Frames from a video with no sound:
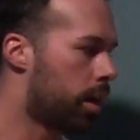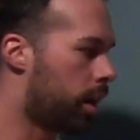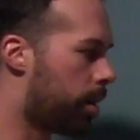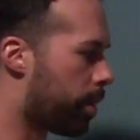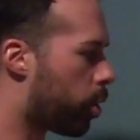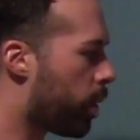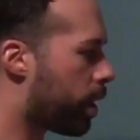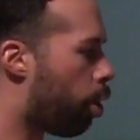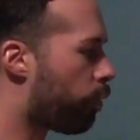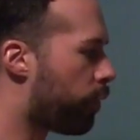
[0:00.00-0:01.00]
A
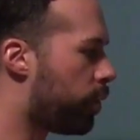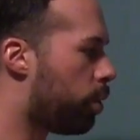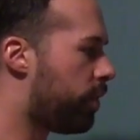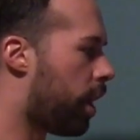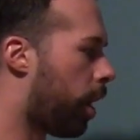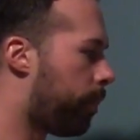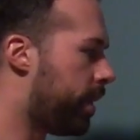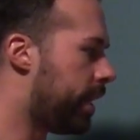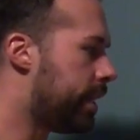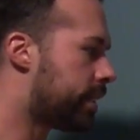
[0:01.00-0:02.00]
quick overview of the
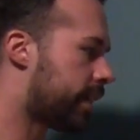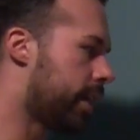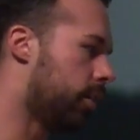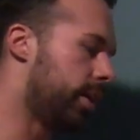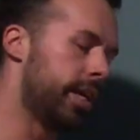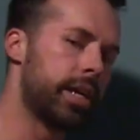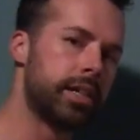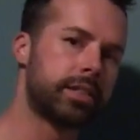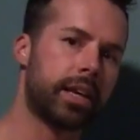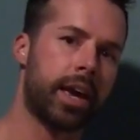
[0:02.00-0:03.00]
Rpe scale
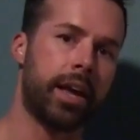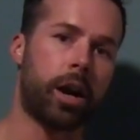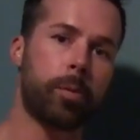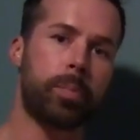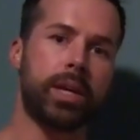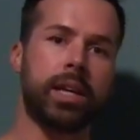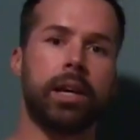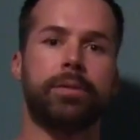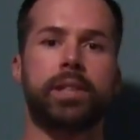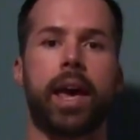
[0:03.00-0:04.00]
is an
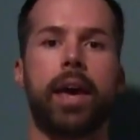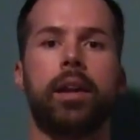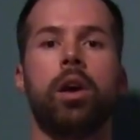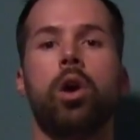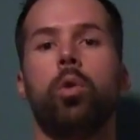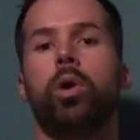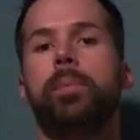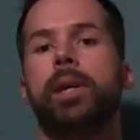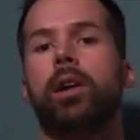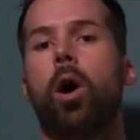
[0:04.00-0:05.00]
Rpe of 10 would
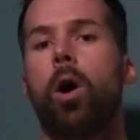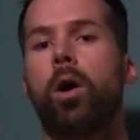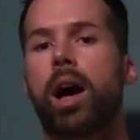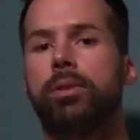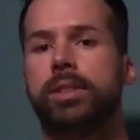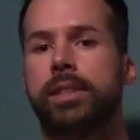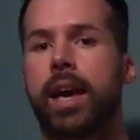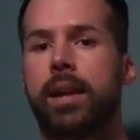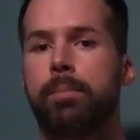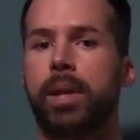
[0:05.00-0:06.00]
be an all-out set,